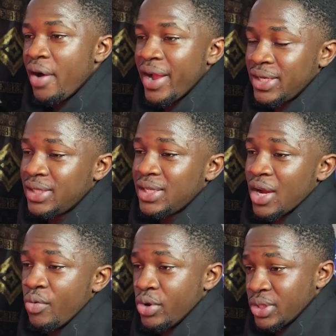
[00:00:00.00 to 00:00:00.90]
How I did
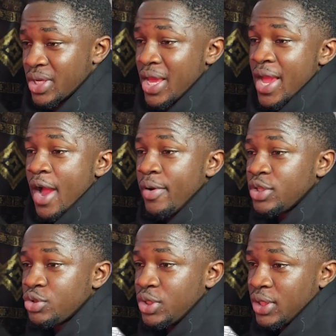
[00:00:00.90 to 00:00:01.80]
that was I
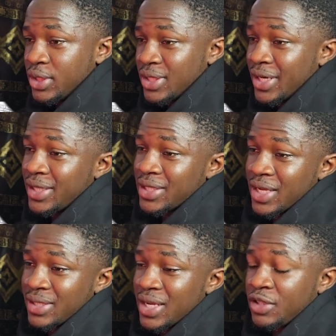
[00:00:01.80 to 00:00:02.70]
went to the internet
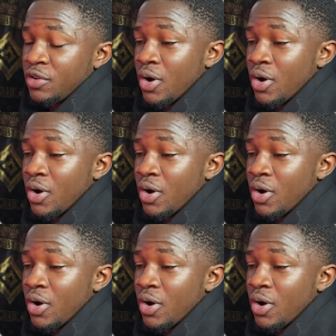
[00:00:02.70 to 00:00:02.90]
and searched